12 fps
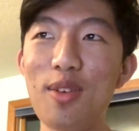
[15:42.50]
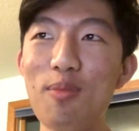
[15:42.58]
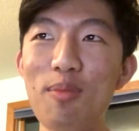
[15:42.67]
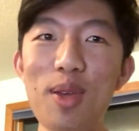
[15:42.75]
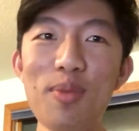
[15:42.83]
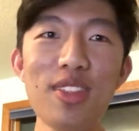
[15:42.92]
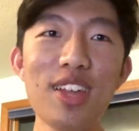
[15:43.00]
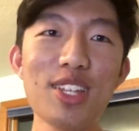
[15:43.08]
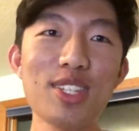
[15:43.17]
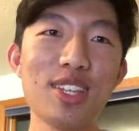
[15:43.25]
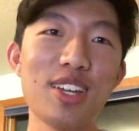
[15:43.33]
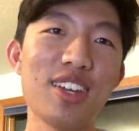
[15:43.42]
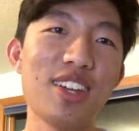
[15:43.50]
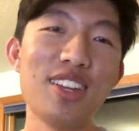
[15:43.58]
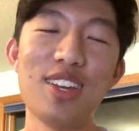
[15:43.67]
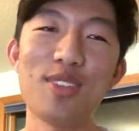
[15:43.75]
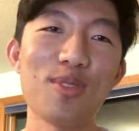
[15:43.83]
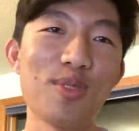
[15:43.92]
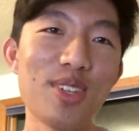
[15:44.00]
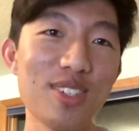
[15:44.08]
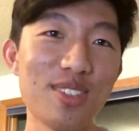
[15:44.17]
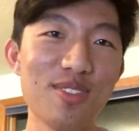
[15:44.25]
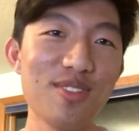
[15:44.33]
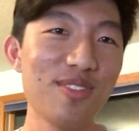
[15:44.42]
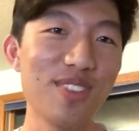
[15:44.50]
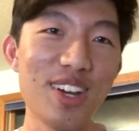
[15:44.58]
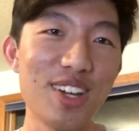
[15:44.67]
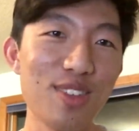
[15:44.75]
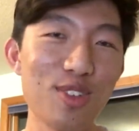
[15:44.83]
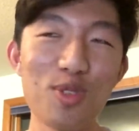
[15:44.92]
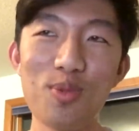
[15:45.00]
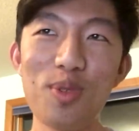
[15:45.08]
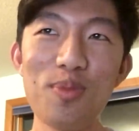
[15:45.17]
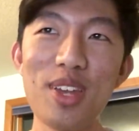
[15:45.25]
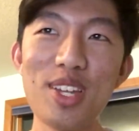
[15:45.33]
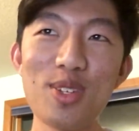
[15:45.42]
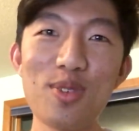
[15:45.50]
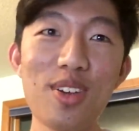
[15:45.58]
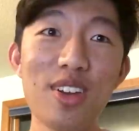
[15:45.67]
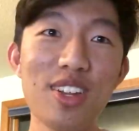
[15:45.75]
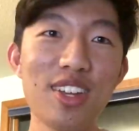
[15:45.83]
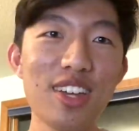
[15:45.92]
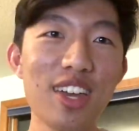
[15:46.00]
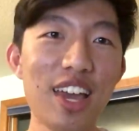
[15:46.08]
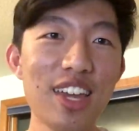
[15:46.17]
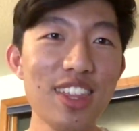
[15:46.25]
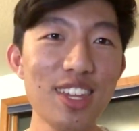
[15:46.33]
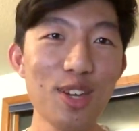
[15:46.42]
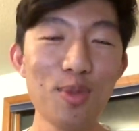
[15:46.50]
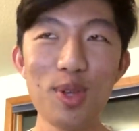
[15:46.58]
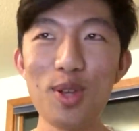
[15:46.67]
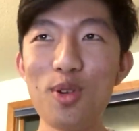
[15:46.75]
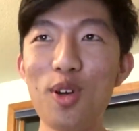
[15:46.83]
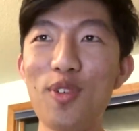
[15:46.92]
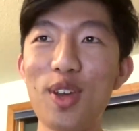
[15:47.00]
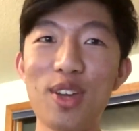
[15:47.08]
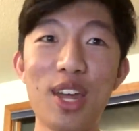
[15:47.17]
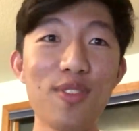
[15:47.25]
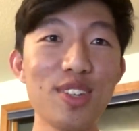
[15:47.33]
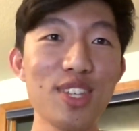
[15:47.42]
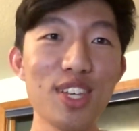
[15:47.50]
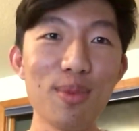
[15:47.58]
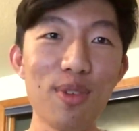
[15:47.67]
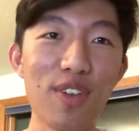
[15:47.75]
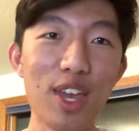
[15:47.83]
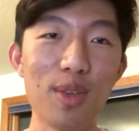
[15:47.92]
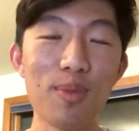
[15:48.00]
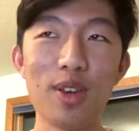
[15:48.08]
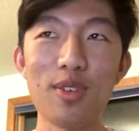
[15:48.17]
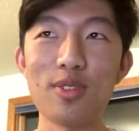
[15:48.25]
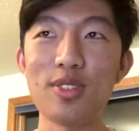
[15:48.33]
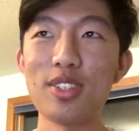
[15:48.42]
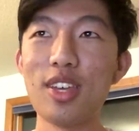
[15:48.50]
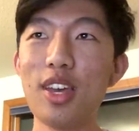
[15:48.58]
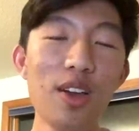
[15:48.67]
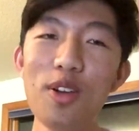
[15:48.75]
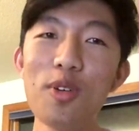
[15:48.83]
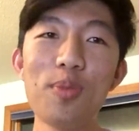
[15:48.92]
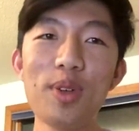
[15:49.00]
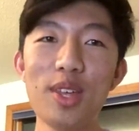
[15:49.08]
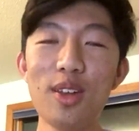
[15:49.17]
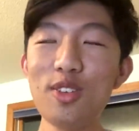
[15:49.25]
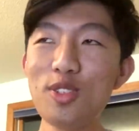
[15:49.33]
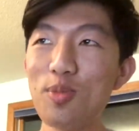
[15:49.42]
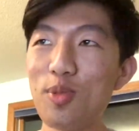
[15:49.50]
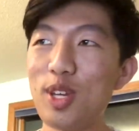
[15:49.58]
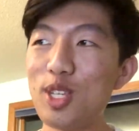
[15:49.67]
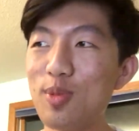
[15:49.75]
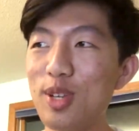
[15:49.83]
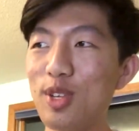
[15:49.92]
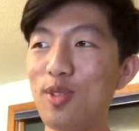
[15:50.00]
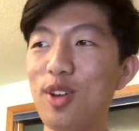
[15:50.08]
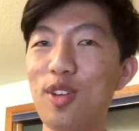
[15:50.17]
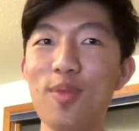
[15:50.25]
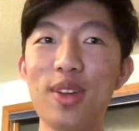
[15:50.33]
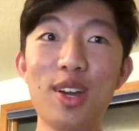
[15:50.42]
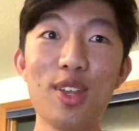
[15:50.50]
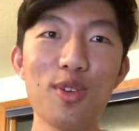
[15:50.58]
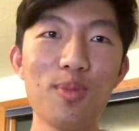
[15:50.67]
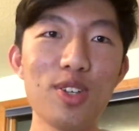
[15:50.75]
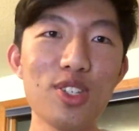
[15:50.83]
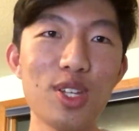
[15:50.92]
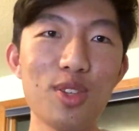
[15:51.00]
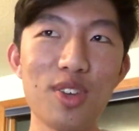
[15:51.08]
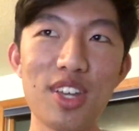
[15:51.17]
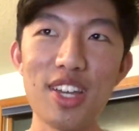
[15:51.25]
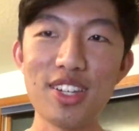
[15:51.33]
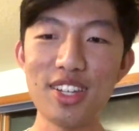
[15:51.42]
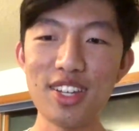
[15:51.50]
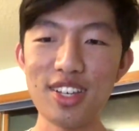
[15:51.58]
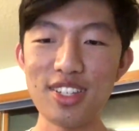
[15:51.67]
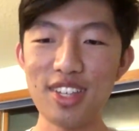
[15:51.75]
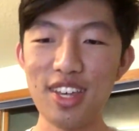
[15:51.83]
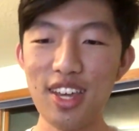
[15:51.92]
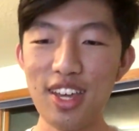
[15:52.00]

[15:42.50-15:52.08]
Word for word: Maybe that's like another reason why there should be Patreon. Like I think it would be cool if I could have a team of animators. Oh, but that also brings me to one of my other machine learning ideas,